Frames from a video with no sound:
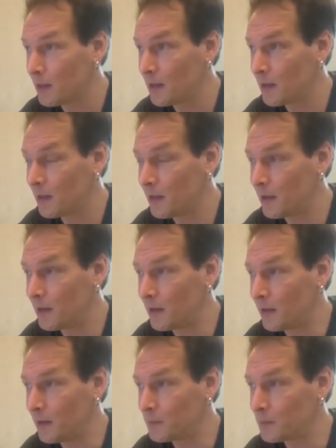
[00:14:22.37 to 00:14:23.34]

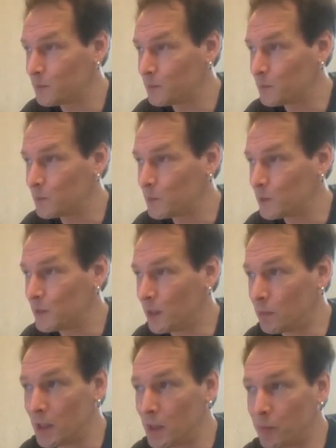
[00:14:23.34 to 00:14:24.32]
That
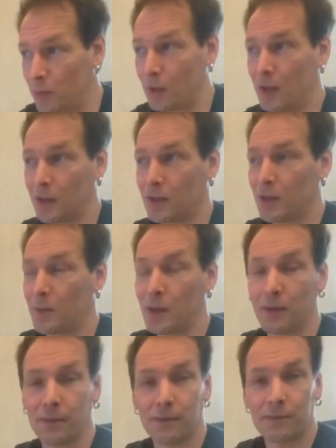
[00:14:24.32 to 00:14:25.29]
people are
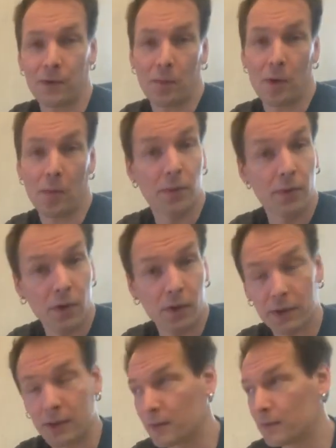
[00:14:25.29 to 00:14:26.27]
coming from
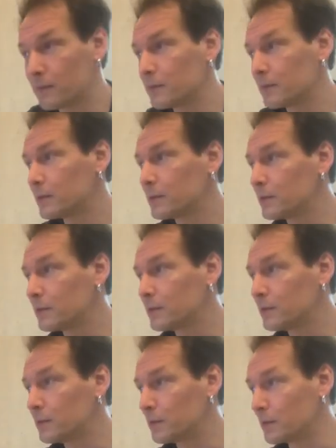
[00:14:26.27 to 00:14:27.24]
abroad
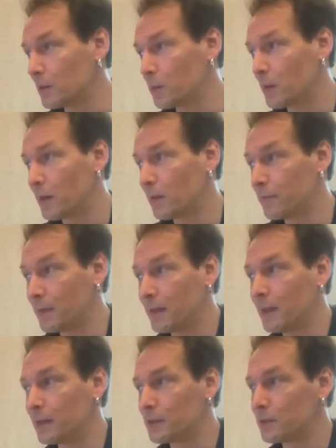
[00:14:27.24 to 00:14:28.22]
to somewhere in
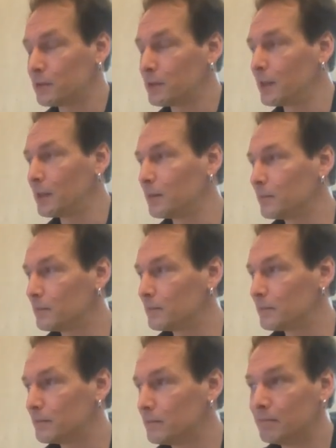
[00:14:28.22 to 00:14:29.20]
Finland to see
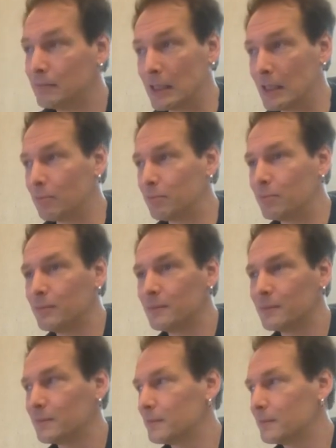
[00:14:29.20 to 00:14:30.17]
me
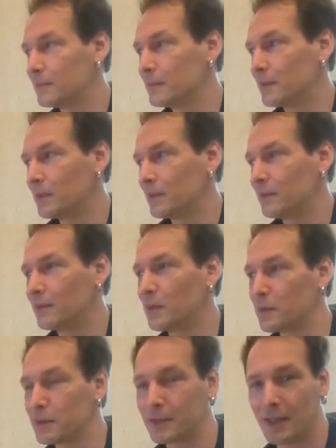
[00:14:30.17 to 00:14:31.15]

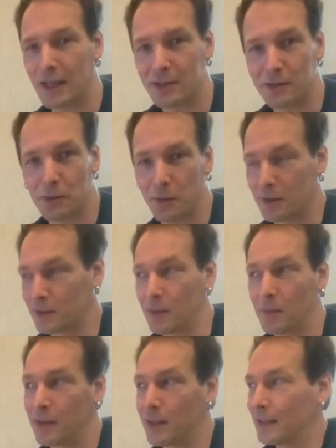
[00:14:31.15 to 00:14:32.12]
on stage doing
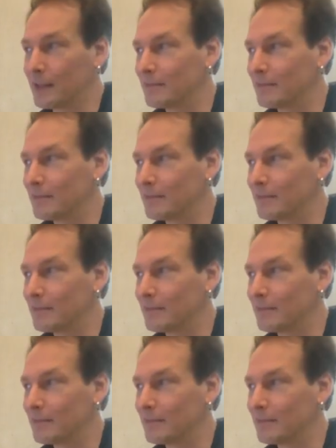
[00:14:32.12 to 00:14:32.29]
something